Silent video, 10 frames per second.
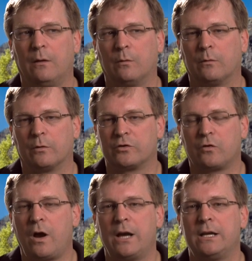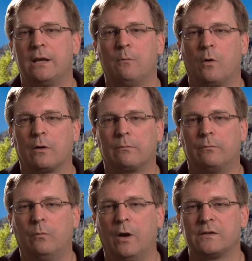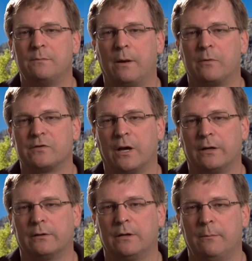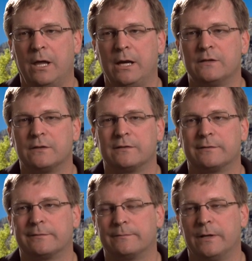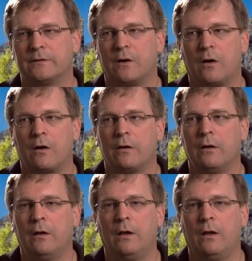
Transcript: We're trying to get more West members on committees. It's it's hard.